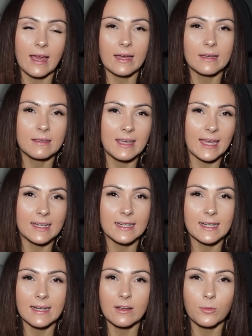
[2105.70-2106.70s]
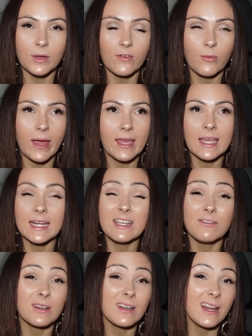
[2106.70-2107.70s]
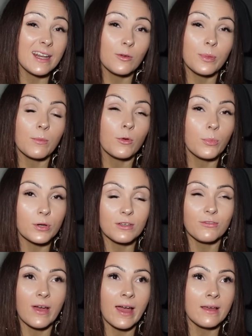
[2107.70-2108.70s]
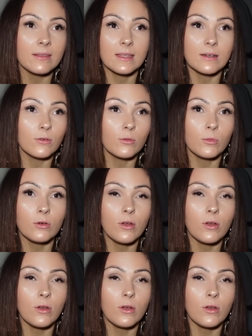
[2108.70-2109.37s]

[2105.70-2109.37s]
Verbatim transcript: at gaining a little bit of weight and even a little bit more body fat than normal.